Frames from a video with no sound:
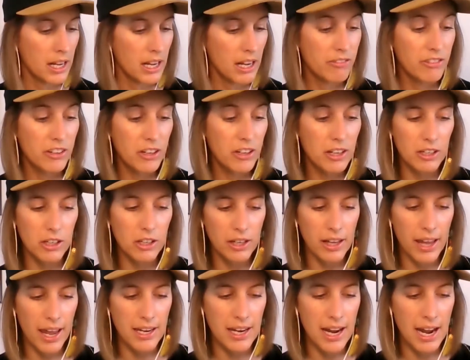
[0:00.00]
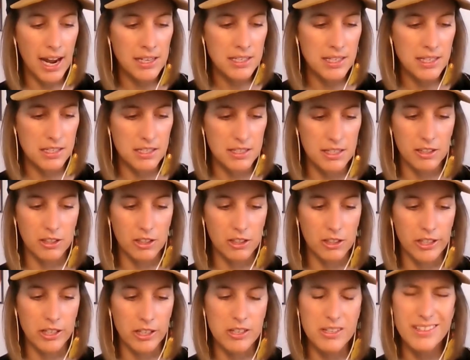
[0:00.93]
If you cannot gain access to your
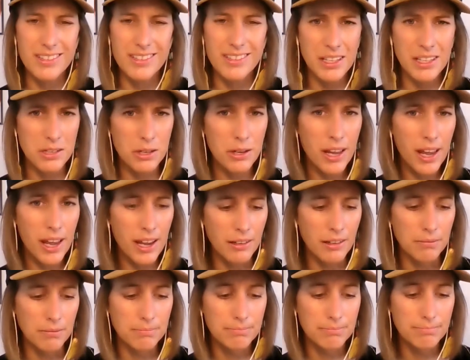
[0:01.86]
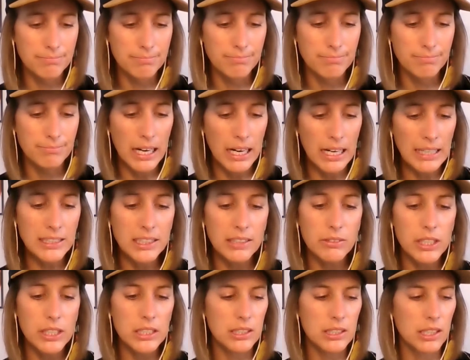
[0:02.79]
learners, that's okay.
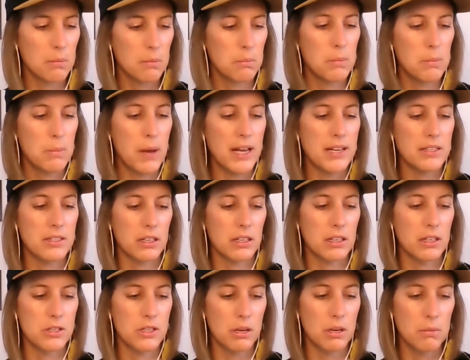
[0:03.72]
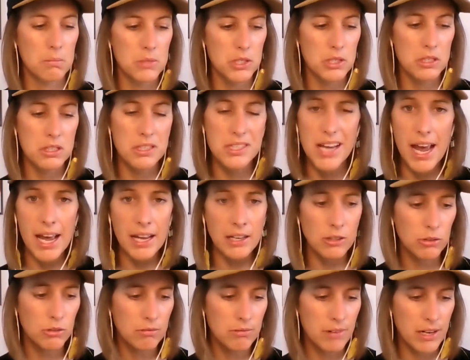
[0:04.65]
Activities can be based on assumptions
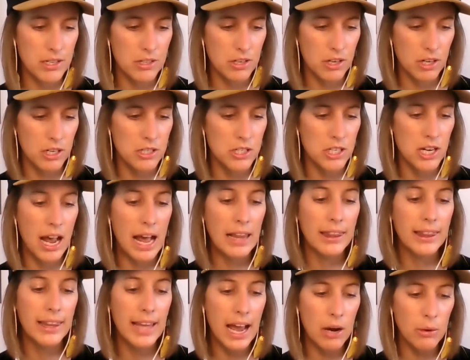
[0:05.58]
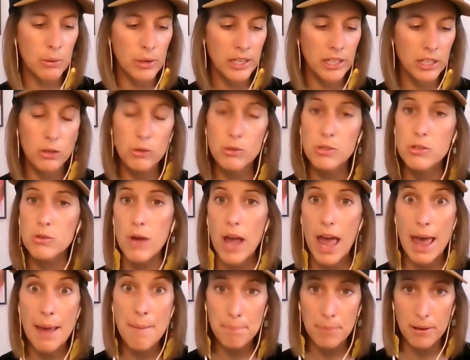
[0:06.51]
and/or research, allowing you to
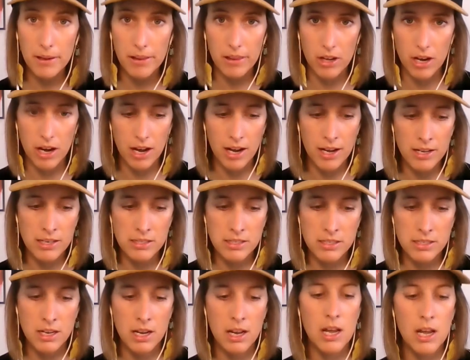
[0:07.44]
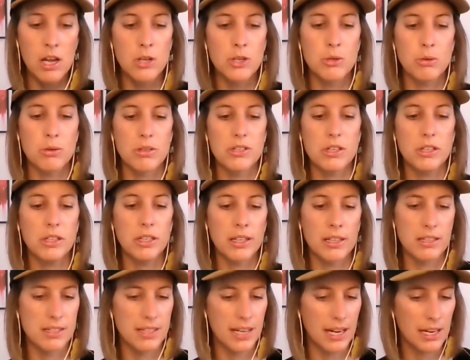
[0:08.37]
empathize to a certain
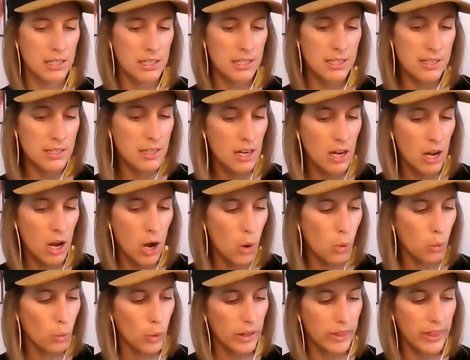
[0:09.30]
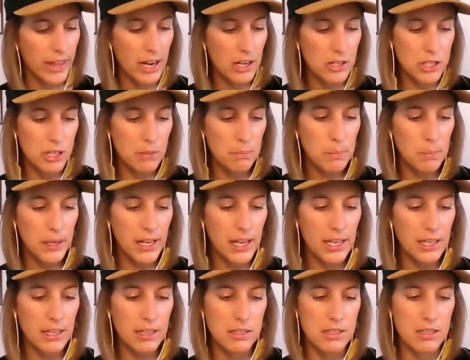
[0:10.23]
extent without jumping
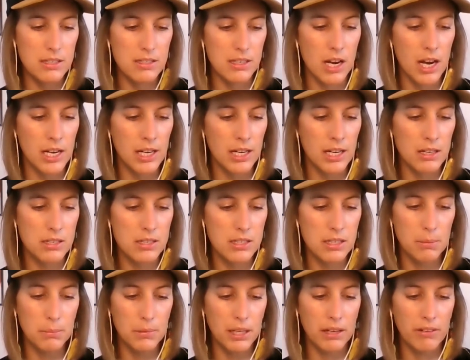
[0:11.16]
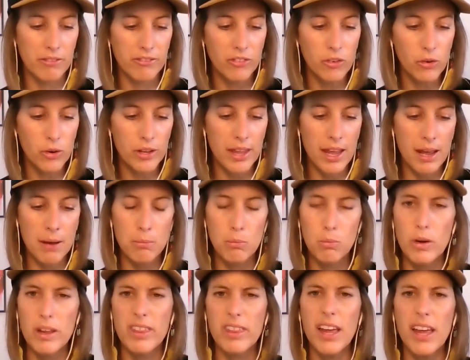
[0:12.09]
in and designing something for them
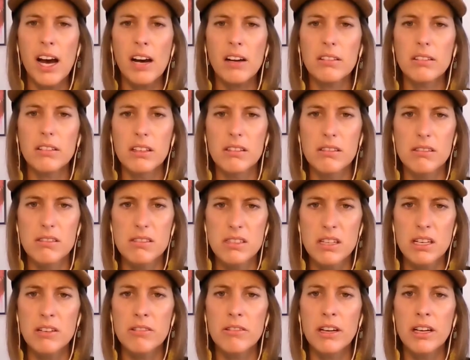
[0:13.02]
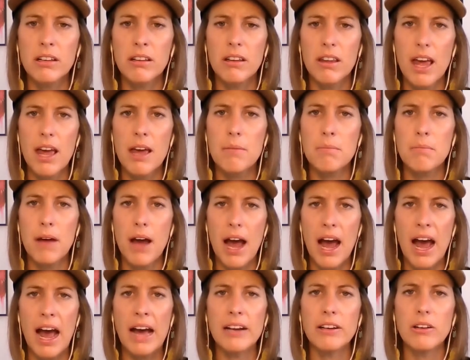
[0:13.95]
without considering them
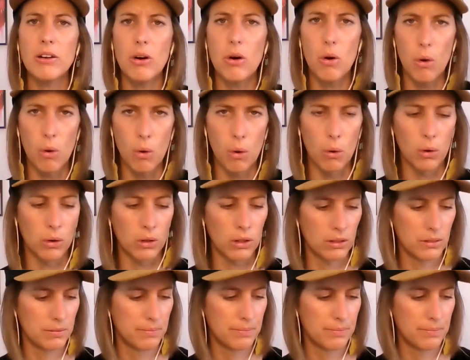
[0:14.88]
at all.